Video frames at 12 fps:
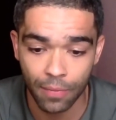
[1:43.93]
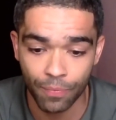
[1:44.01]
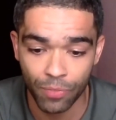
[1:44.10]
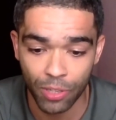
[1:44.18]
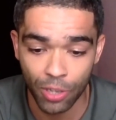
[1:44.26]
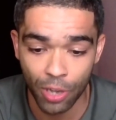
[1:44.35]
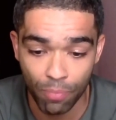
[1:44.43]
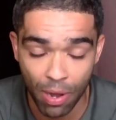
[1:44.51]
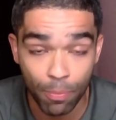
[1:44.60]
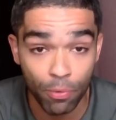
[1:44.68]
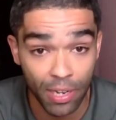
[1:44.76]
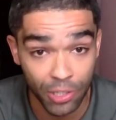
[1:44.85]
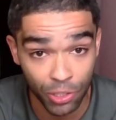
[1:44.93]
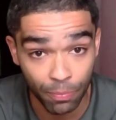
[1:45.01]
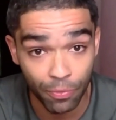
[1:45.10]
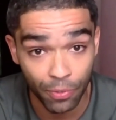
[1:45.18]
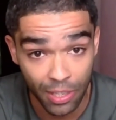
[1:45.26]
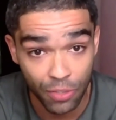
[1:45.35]
you know, preparation
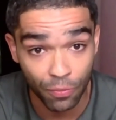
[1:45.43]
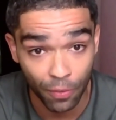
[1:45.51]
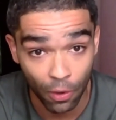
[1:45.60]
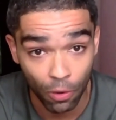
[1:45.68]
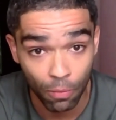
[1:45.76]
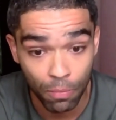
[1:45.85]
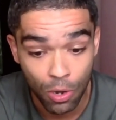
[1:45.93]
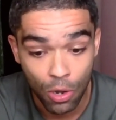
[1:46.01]
for this film